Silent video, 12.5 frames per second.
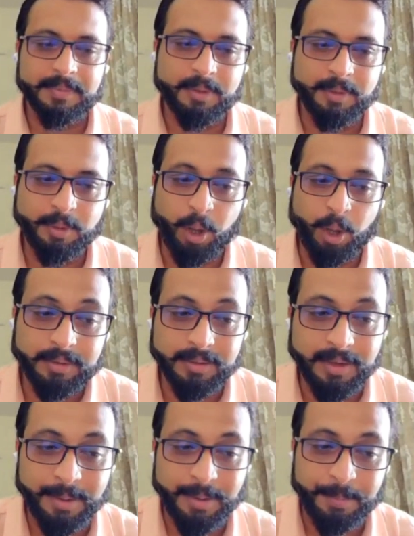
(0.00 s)
not
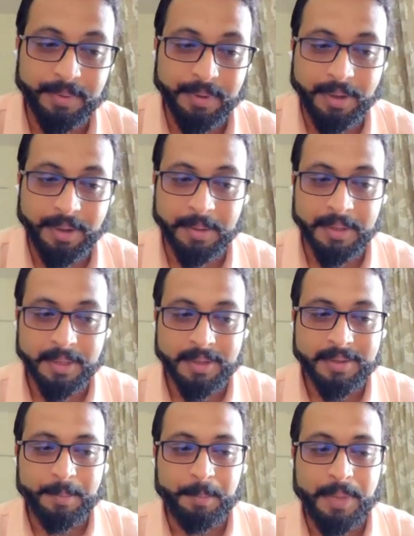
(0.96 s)

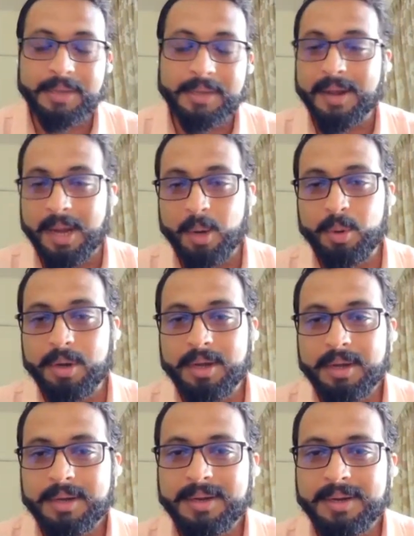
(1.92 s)
make crowd,
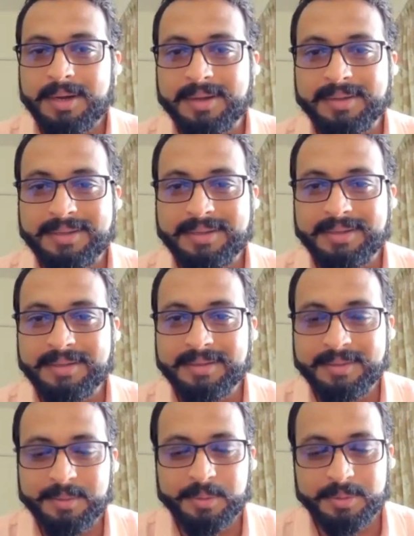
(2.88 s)
or
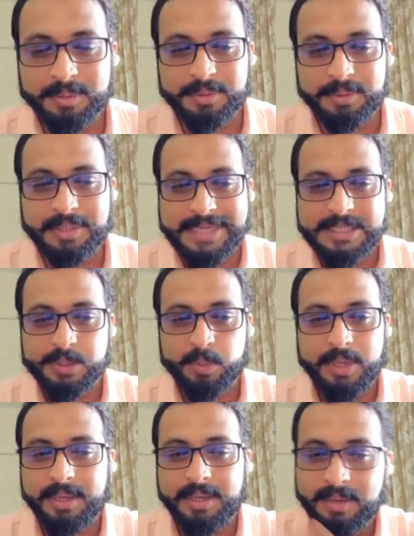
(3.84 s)
that's
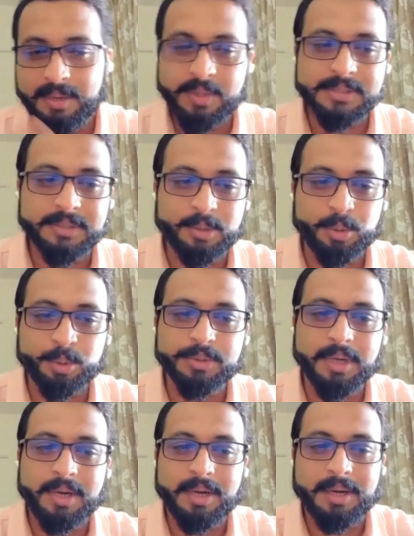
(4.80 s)
why it was
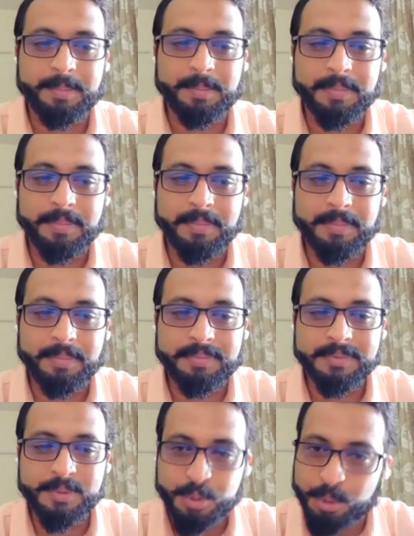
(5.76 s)
through
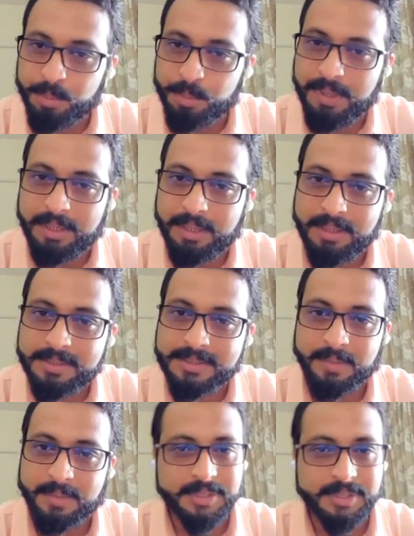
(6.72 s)
Zoom
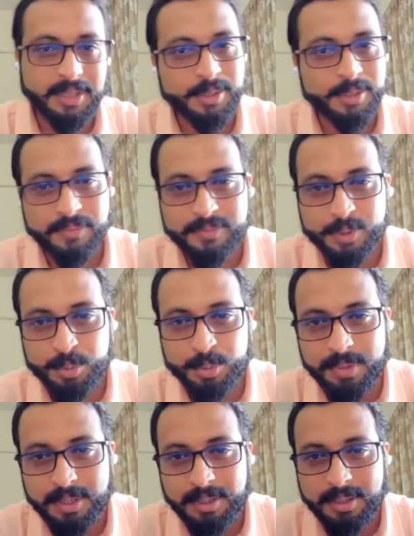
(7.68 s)
meetings. It was series of
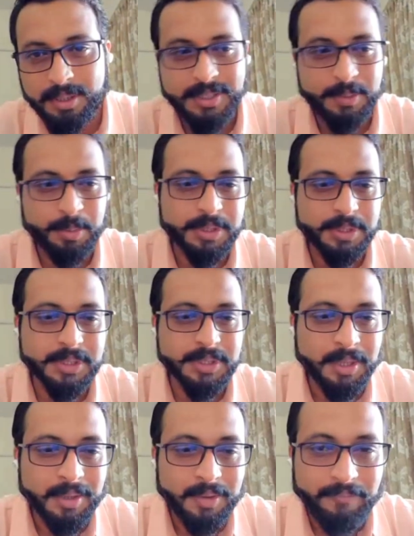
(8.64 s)
Zoom meetings. It was
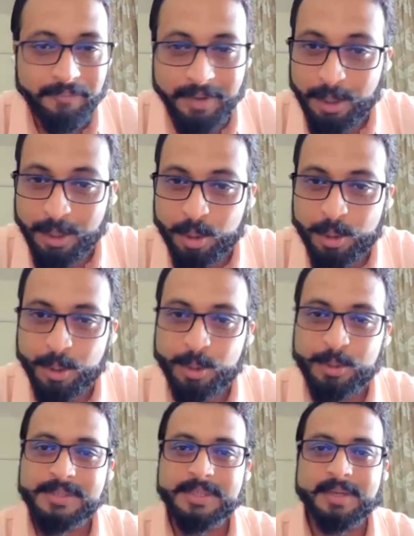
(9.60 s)
video
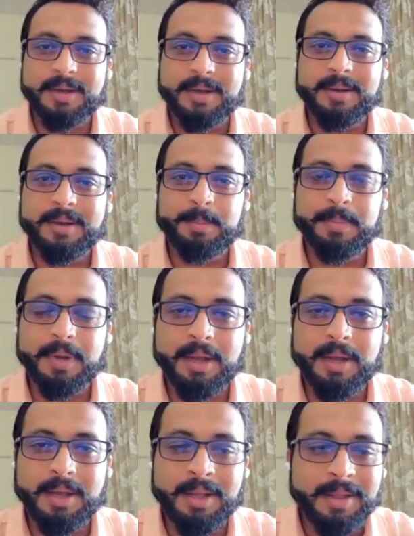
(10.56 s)
calls.
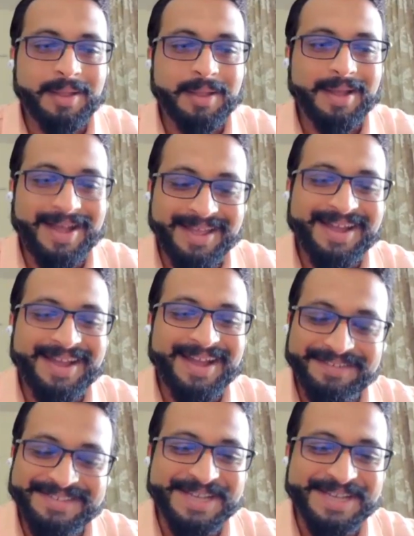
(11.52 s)
I
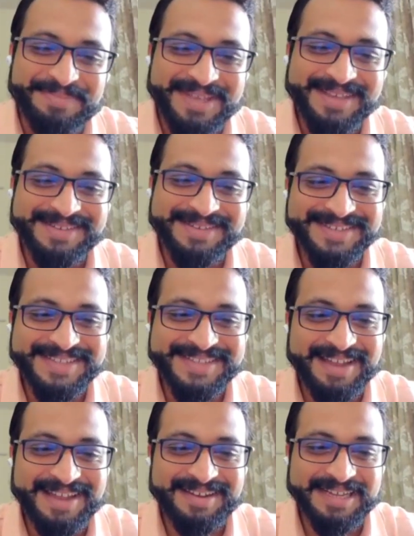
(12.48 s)
have some cases
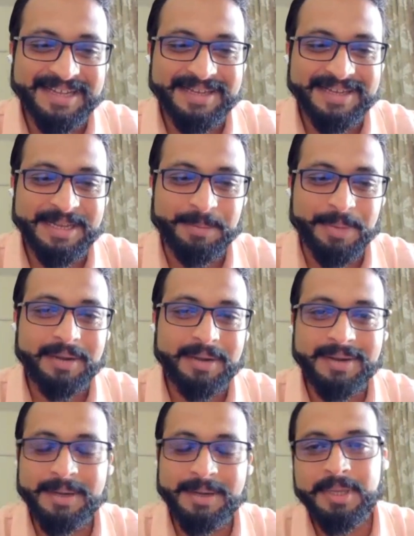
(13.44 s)
that they
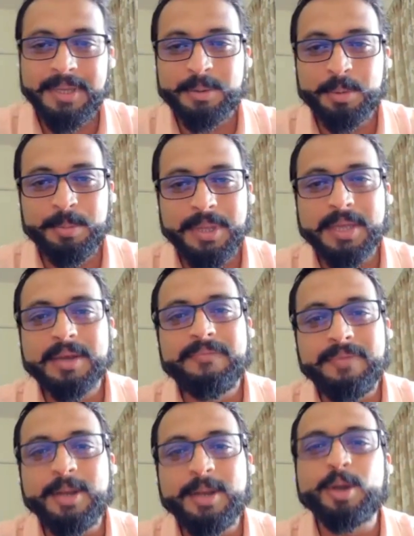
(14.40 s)
demanded me to make a
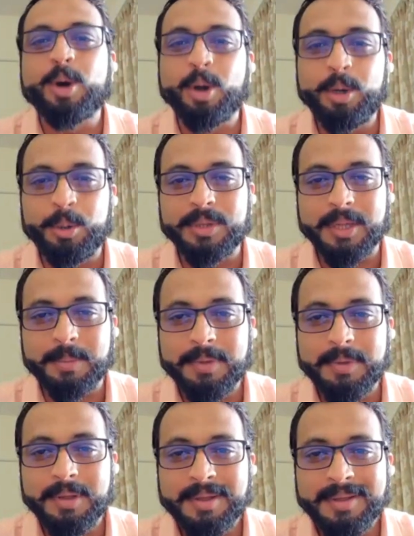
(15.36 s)
video call to them,
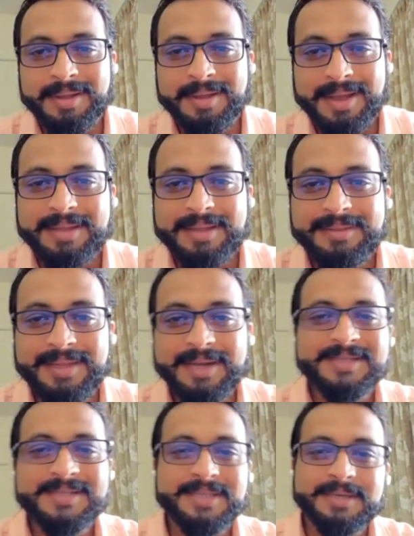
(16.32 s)
and
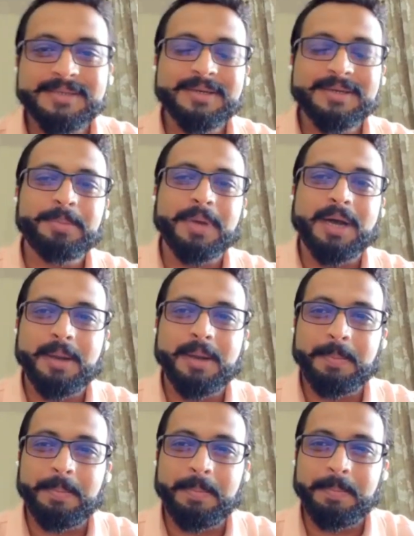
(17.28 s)
that is such
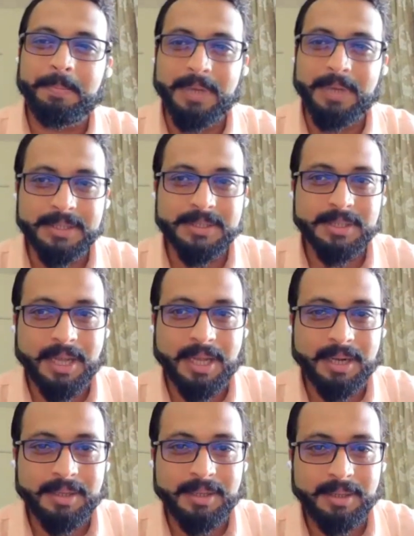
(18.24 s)
a pleasure
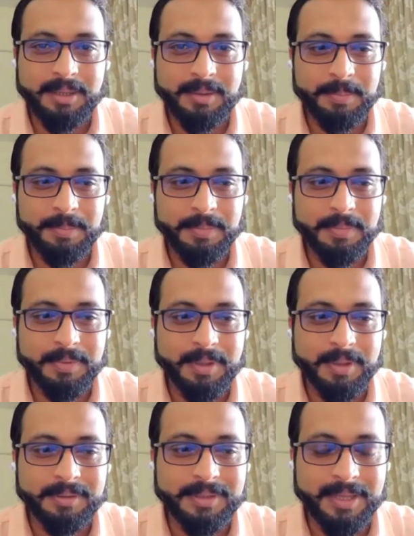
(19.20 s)
that
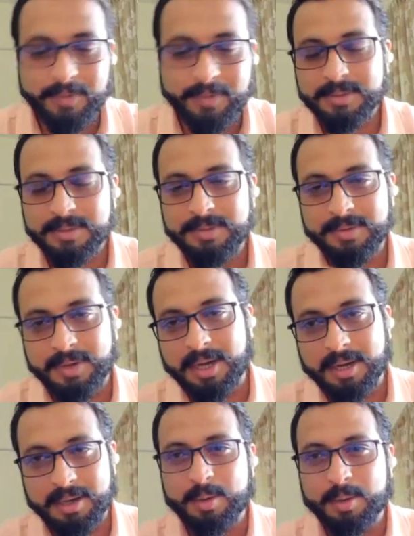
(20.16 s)
there was
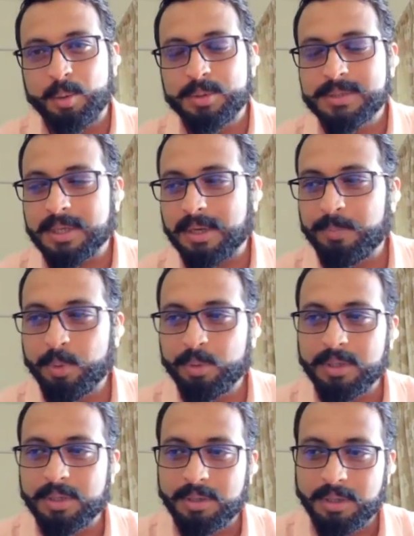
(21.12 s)
a close
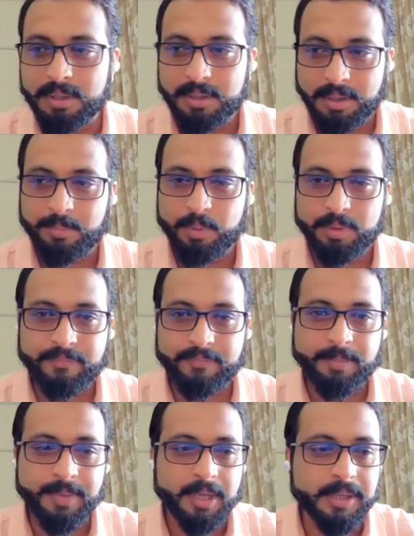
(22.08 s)
reporter,
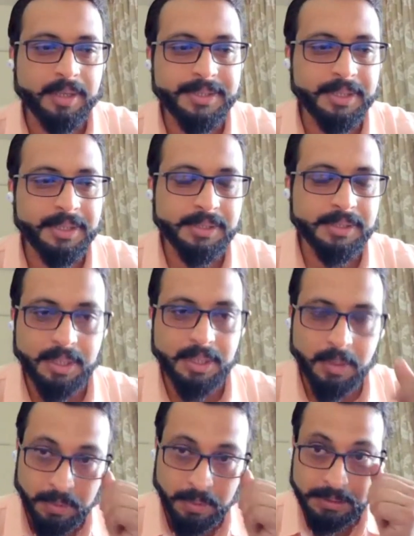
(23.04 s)
from my constituency
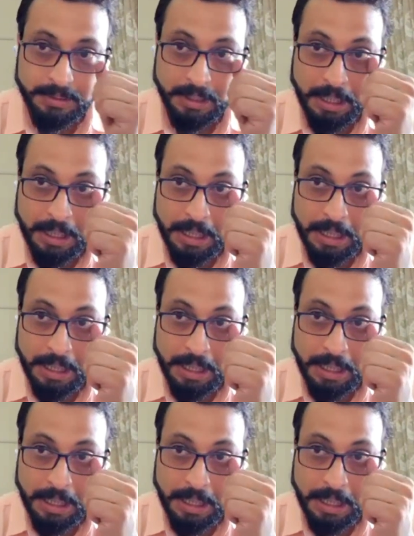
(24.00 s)
who was